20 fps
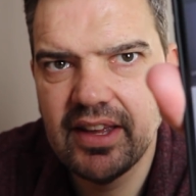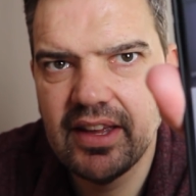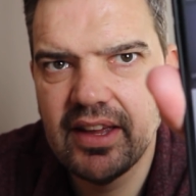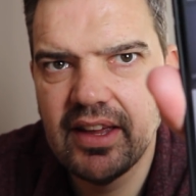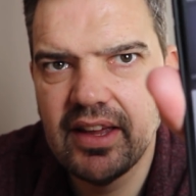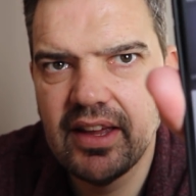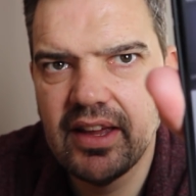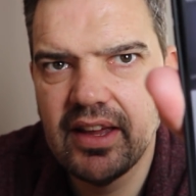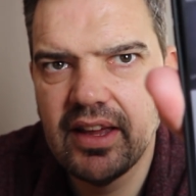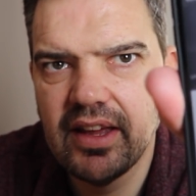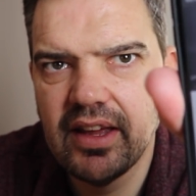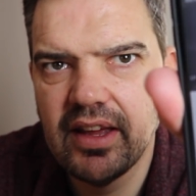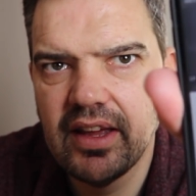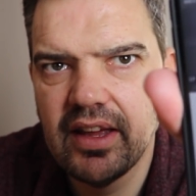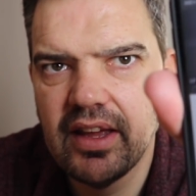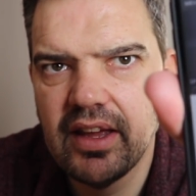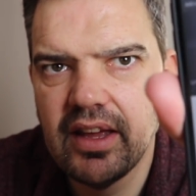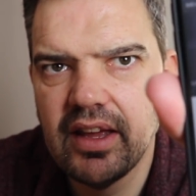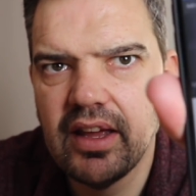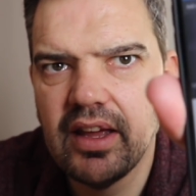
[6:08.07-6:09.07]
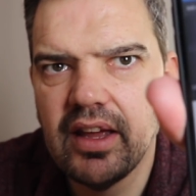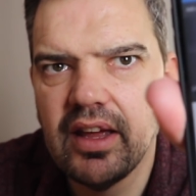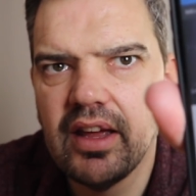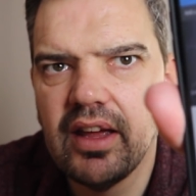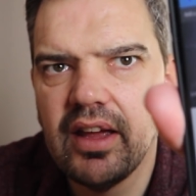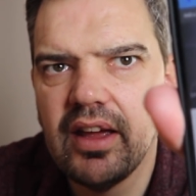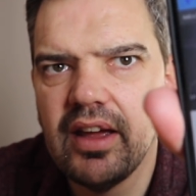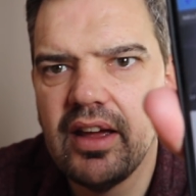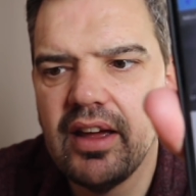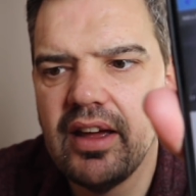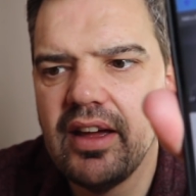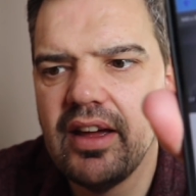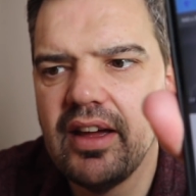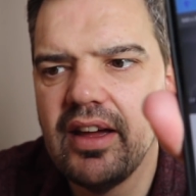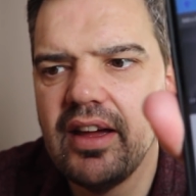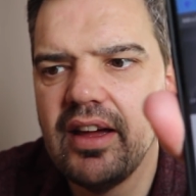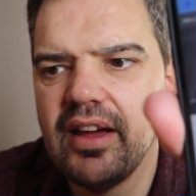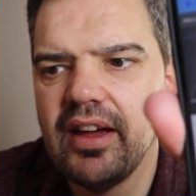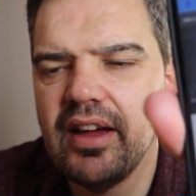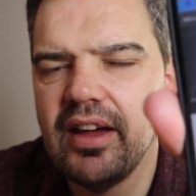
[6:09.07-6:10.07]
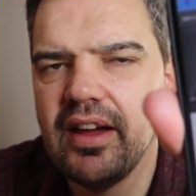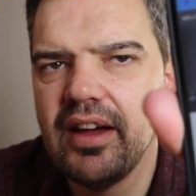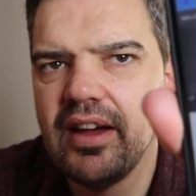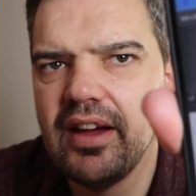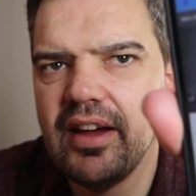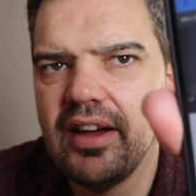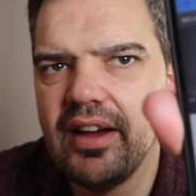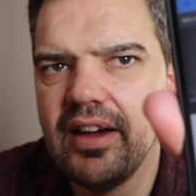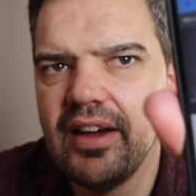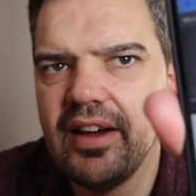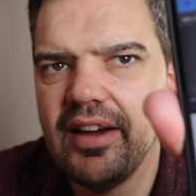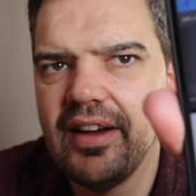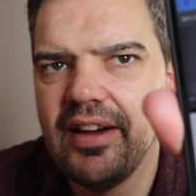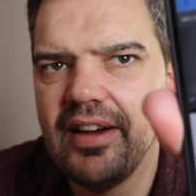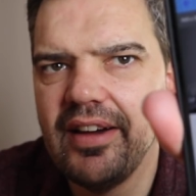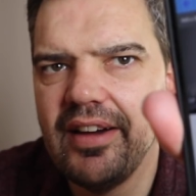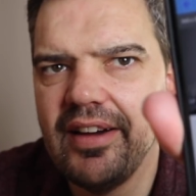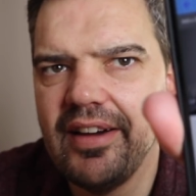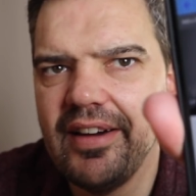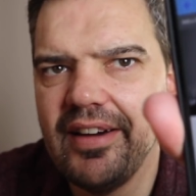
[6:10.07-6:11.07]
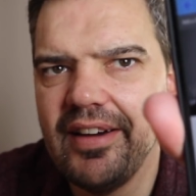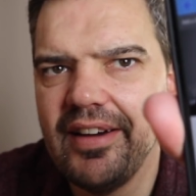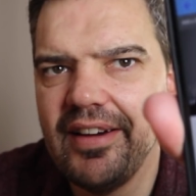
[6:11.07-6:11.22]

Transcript: (no one is talking)